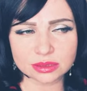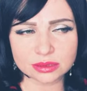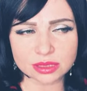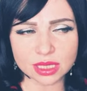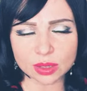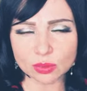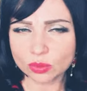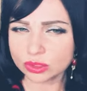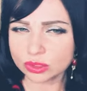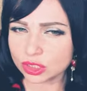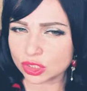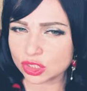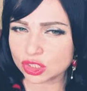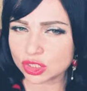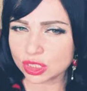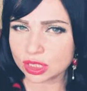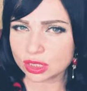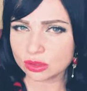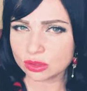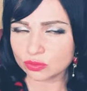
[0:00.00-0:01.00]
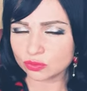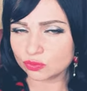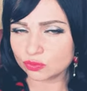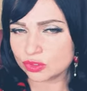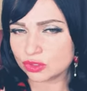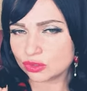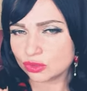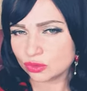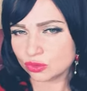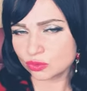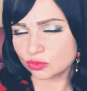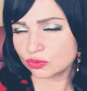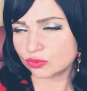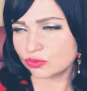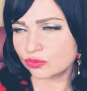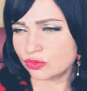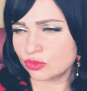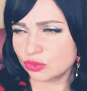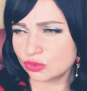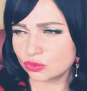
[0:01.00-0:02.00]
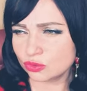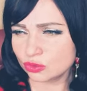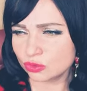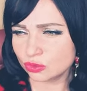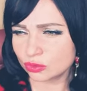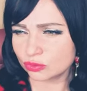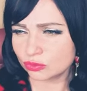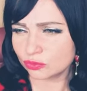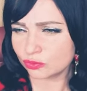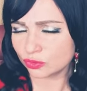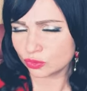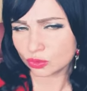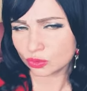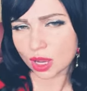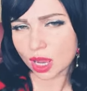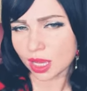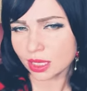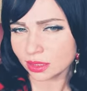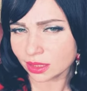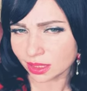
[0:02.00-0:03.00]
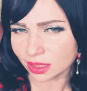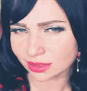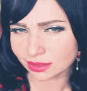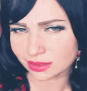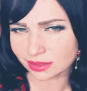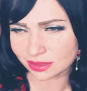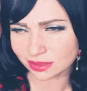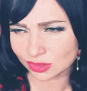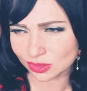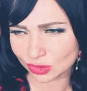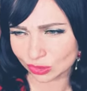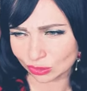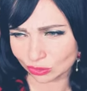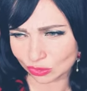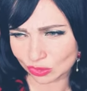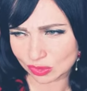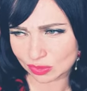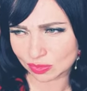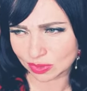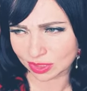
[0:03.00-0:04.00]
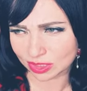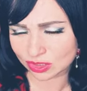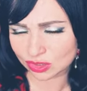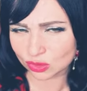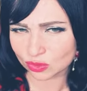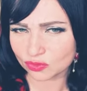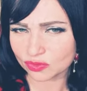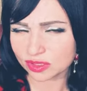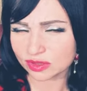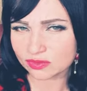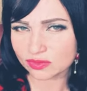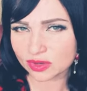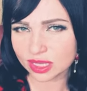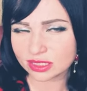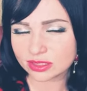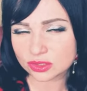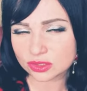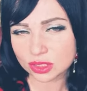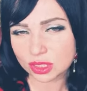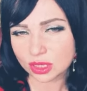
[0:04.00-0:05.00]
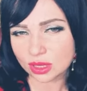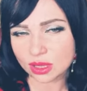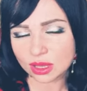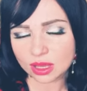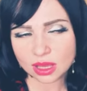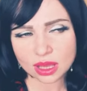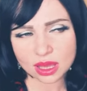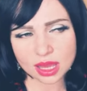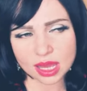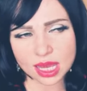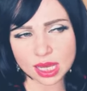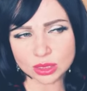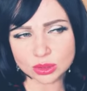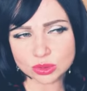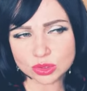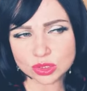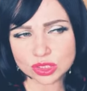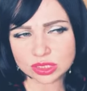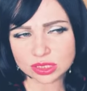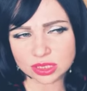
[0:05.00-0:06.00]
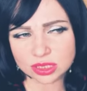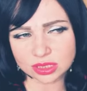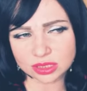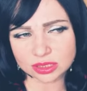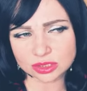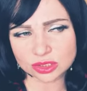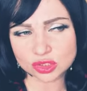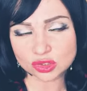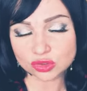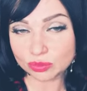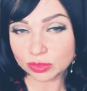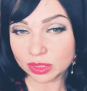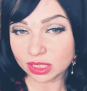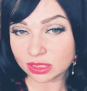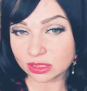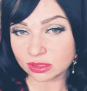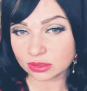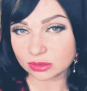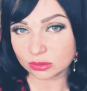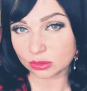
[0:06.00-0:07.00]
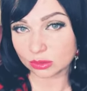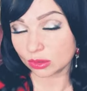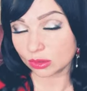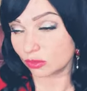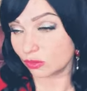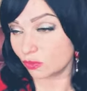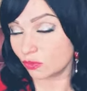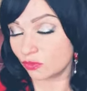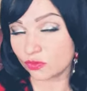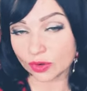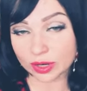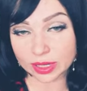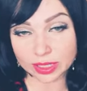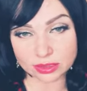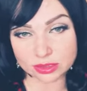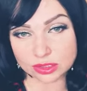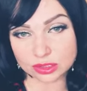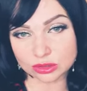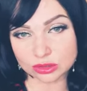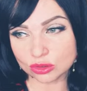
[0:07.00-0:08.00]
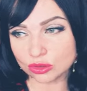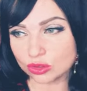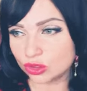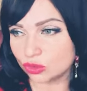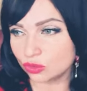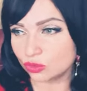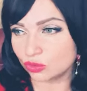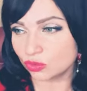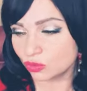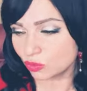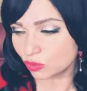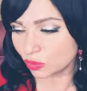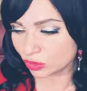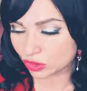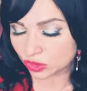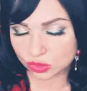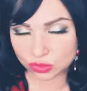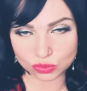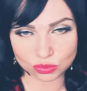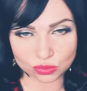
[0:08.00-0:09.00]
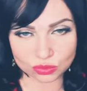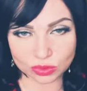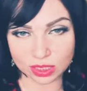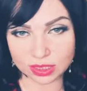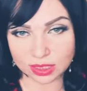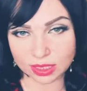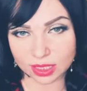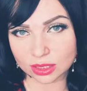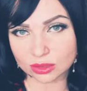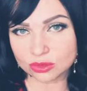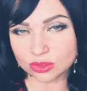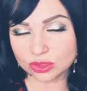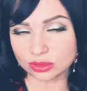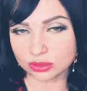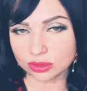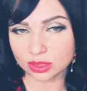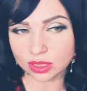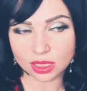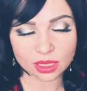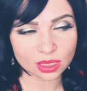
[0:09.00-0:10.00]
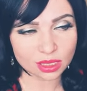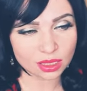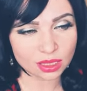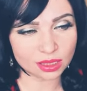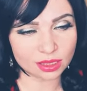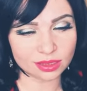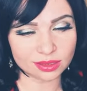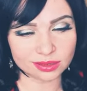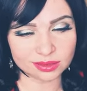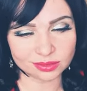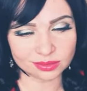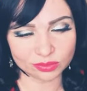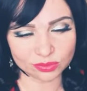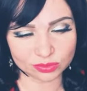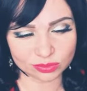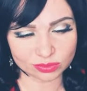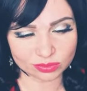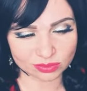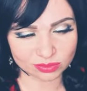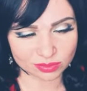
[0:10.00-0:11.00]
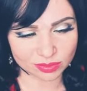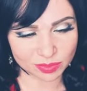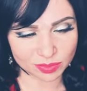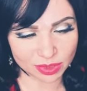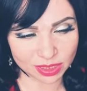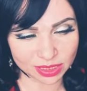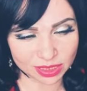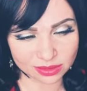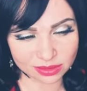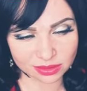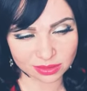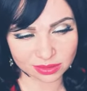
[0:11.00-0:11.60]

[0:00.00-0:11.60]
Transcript: I want to share with you few few highlights, so to speak. So we went out uh, to meet friends. You know, you want to get out and uh, meet